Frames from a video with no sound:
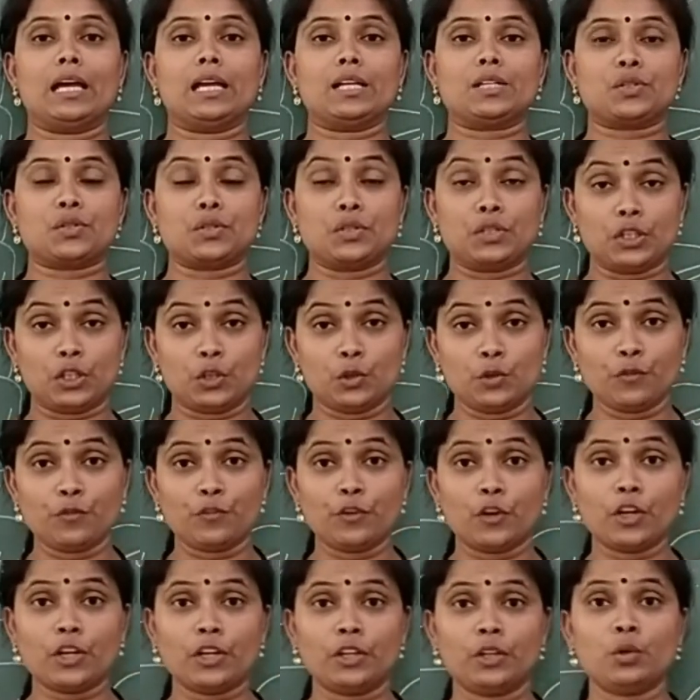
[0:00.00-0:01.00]
is new
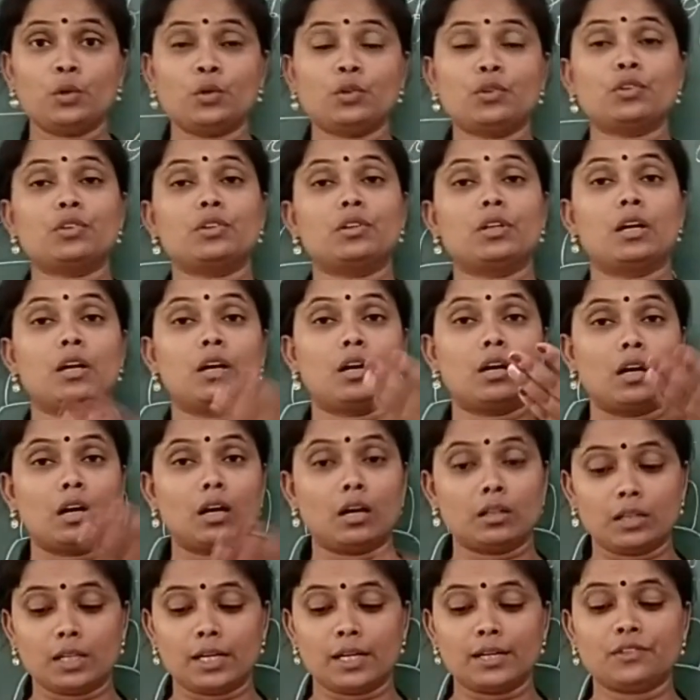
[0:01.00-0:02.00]
for you, the
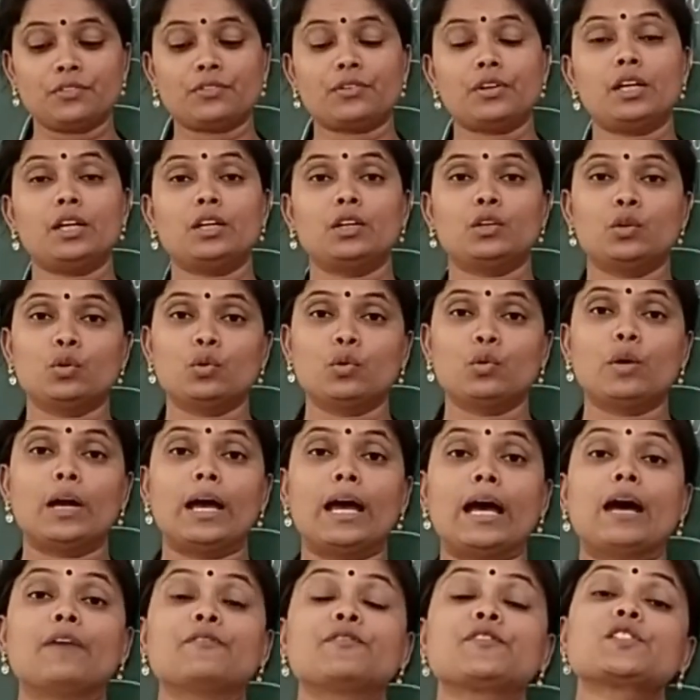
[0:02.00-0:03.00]
other three you
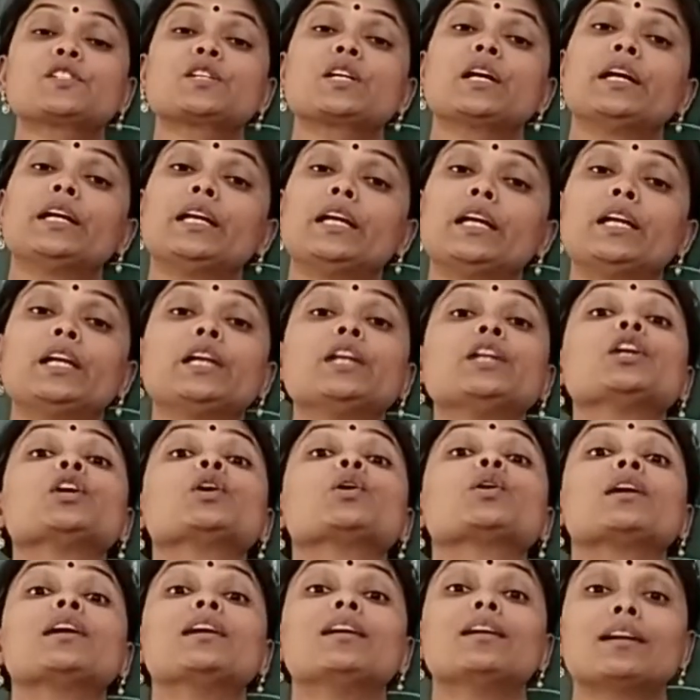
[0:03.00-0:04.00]
have studied in
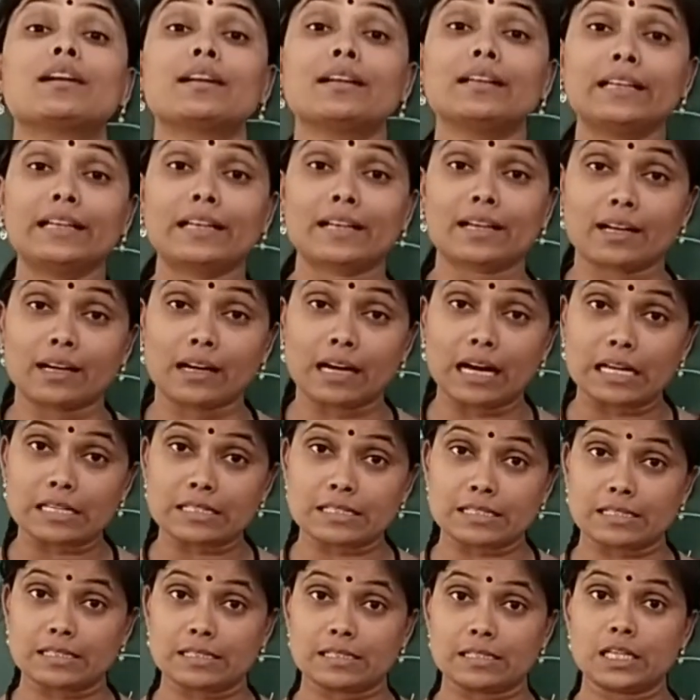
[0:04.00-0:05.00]
your earlier
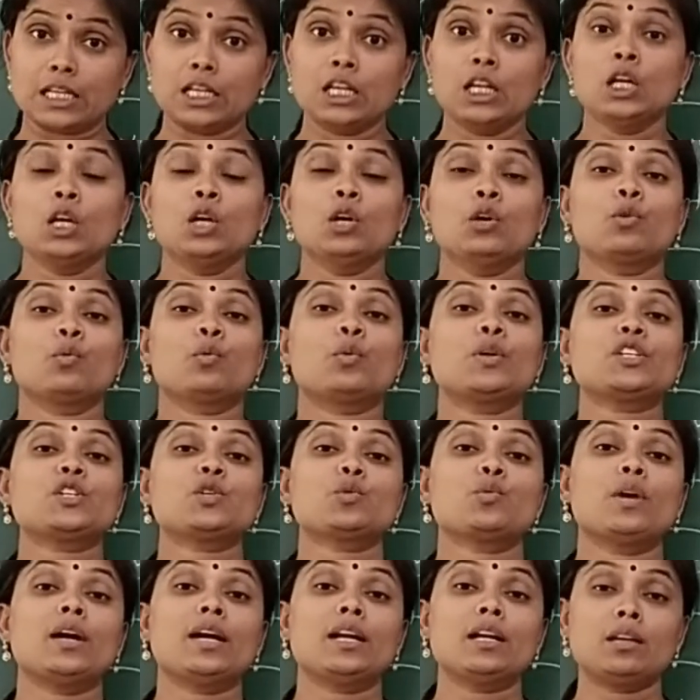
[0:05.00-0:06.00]
classes. Which
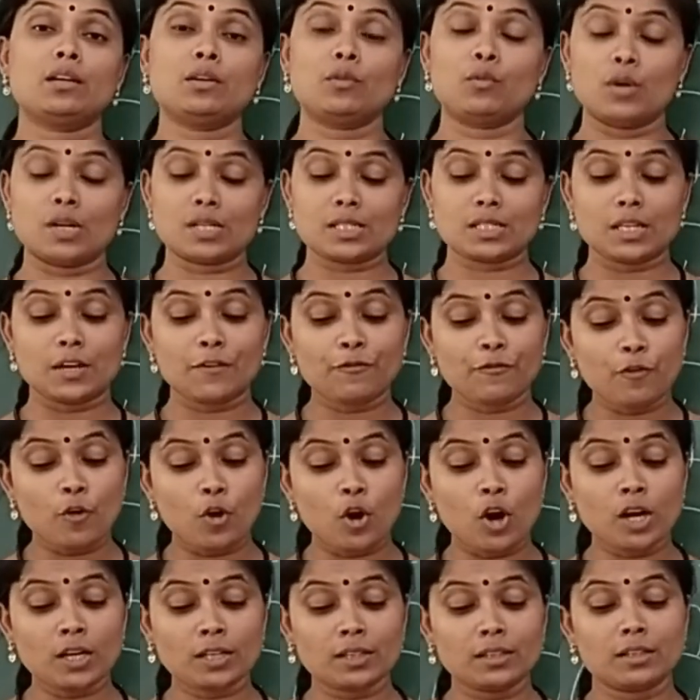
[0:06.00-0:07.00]
one was the
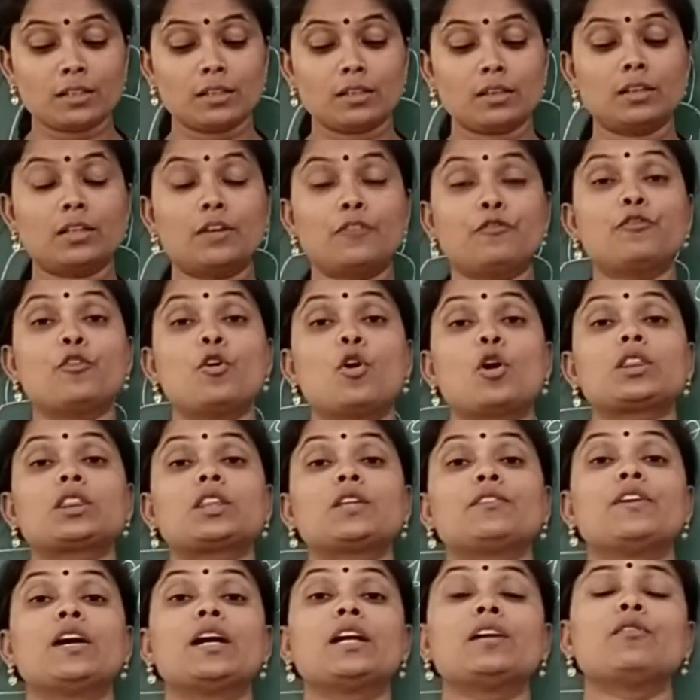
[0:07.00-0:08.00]
fourth? The fourth
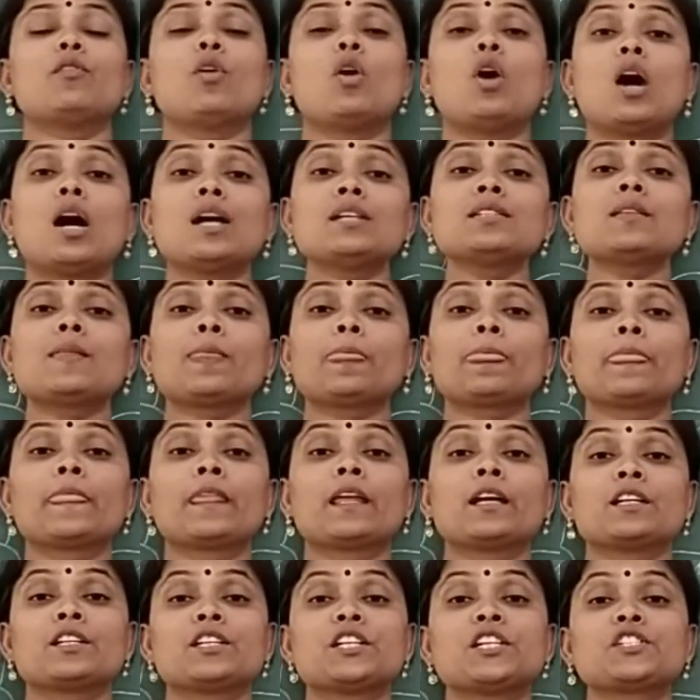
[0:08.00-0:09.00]
one was
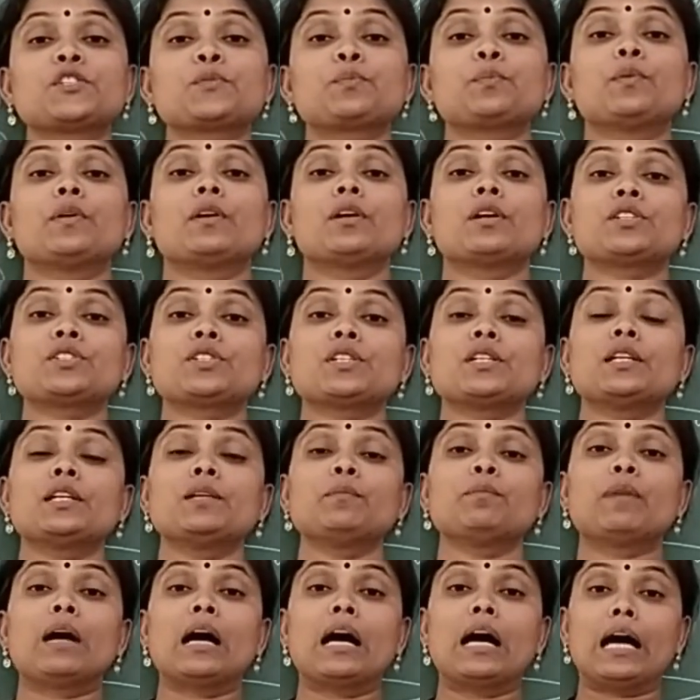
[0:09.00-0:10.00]

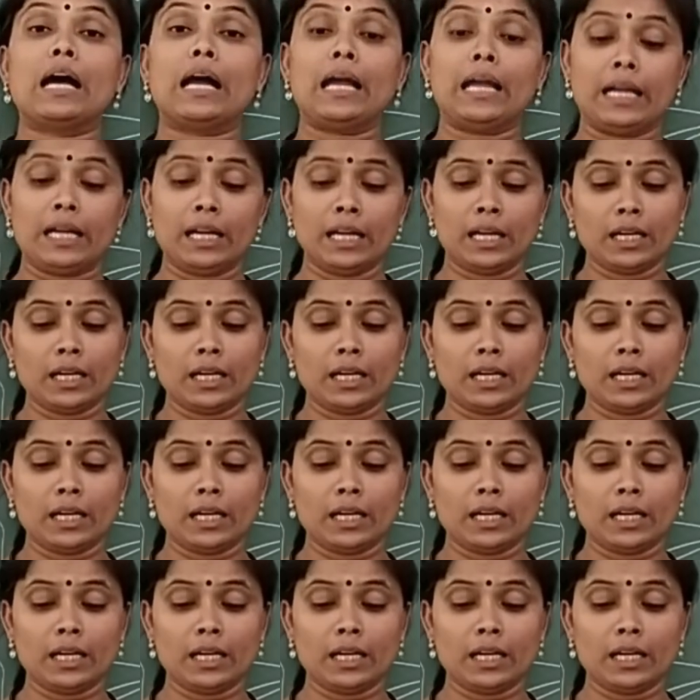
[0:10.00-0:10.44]
dispersion by